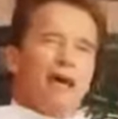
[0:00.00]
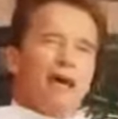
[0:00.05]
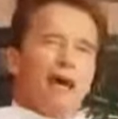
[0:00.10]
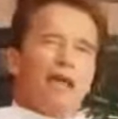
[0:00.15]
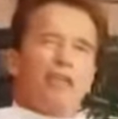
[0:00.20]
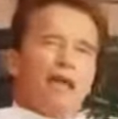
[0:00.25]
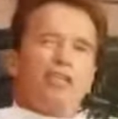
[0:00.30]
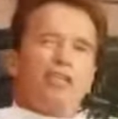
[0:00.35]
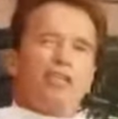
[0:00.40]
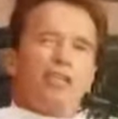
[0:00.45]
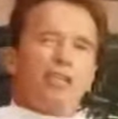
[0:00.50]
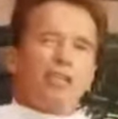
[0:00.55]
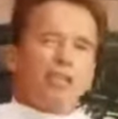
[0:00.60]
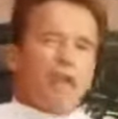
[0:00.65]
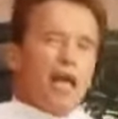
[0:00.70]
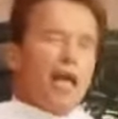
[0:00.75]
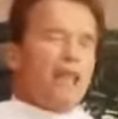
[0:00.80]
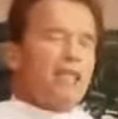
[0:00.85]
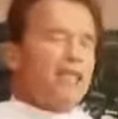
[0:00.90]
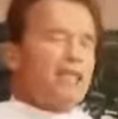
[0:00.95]
And she did
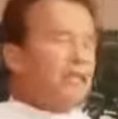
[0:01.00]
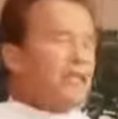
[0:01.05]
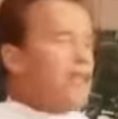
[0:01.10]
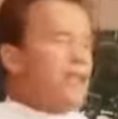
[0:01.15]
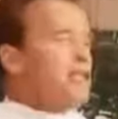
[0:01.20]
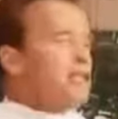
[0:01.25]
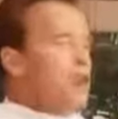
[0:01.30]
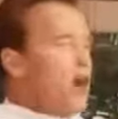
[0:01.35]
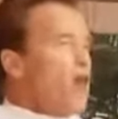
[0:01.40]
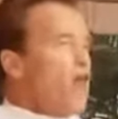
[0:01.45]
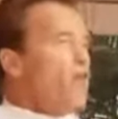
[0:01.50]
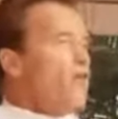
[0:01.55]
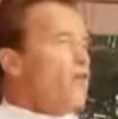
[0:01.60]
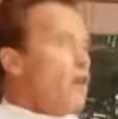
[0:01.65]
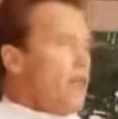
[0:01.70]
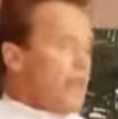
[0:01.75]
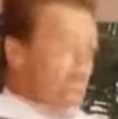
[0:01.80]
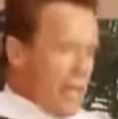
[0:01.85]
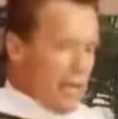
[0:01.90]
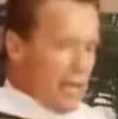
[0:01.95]
not take no for
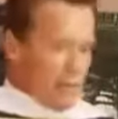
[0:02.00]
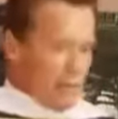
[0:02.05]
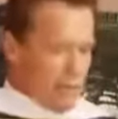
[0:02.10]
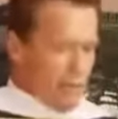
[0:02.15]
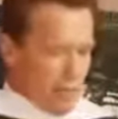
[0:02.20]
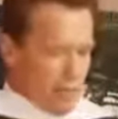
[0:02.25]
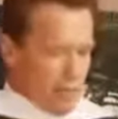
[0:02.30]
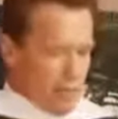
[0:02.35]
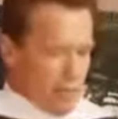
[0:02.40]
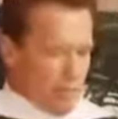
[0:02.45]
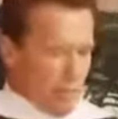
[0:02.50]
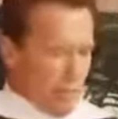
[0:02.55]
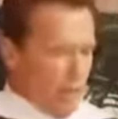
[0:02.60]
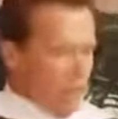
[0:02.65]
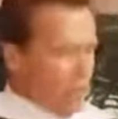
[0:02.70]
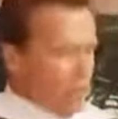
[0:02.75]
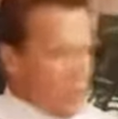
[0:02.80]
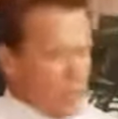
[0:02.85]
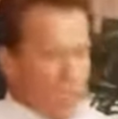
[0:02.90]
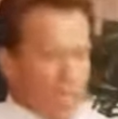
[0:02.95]
an answer. And
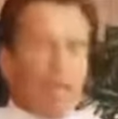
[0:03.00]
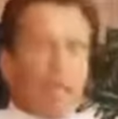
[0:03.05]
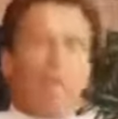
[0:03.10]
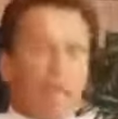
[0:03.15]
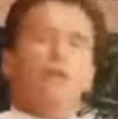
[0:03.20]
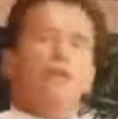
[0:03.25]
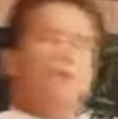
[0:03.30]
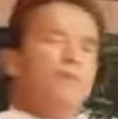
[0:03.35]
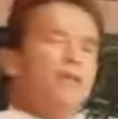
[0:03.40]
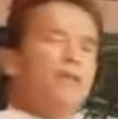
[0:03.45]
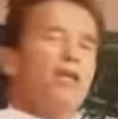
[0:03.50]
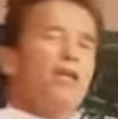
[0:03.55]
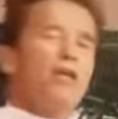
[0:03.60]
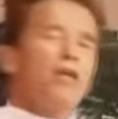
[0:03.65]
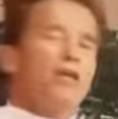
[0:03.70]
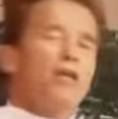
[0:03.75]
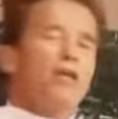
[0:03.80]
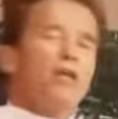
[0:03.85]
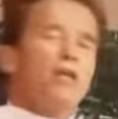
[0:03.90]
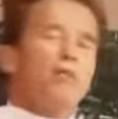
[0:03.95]
the same is when you
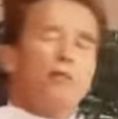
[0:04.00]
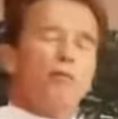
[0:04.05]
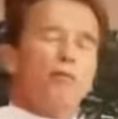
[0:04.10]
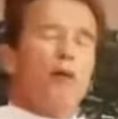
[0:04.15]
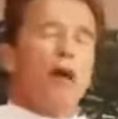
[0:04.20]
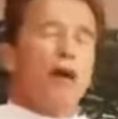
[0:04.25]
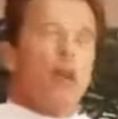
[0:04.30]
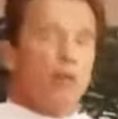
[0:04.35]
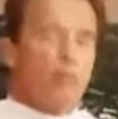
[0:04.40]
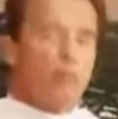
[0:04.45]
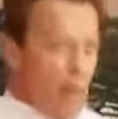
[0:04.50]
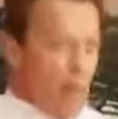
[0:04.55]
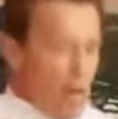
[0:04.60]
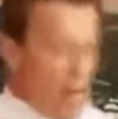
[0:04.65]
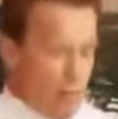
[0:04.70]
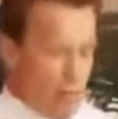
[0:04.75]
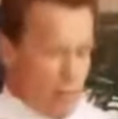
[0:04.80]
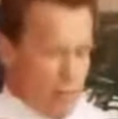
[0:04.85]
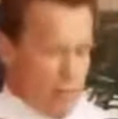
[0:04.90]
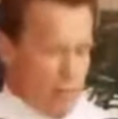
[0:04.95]
look at Barack
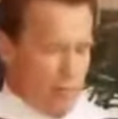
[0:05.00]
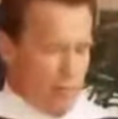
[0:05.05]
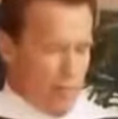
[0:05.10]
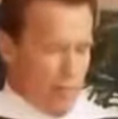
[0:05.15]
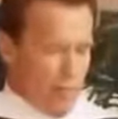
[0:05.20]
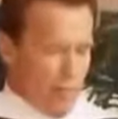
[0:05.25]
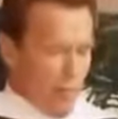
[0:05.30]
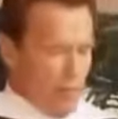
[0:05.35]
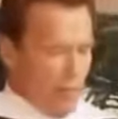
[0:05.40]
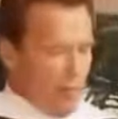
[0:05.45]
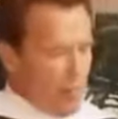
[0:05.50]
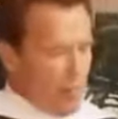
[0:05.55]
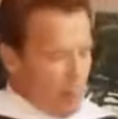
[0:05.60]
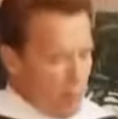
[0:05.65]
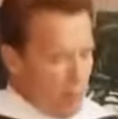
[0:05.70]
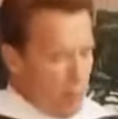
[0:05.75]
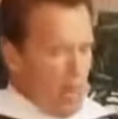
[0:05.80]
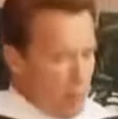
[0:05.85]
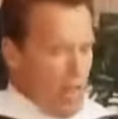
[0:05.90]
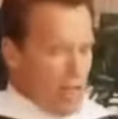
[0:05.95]
Obama. I mean,
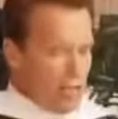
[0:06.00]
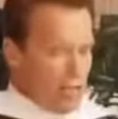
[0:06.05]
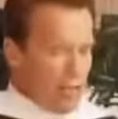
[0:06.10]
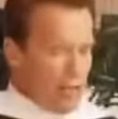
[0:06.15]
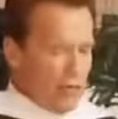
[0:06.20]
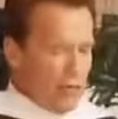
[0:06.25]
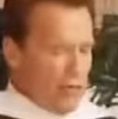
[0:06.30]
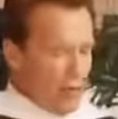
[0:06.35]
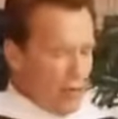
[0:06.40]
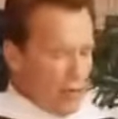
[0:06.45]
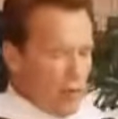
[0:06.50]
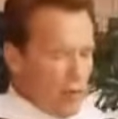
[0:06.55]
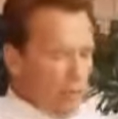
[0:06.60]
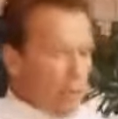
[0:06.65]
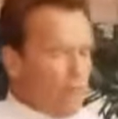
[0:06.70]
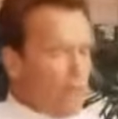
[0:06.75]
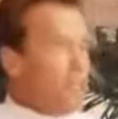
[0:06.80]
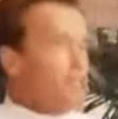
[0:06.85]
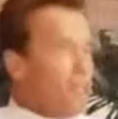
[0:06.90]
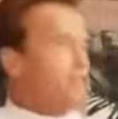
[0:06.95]
imagine if he would have
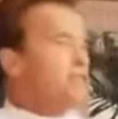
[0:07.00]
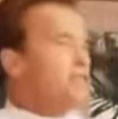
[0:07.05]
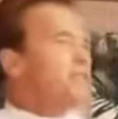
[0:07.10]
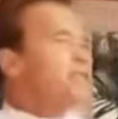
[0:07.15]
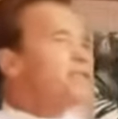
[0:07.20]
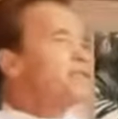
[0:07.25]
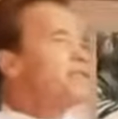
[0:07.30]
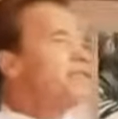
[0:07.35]
listened.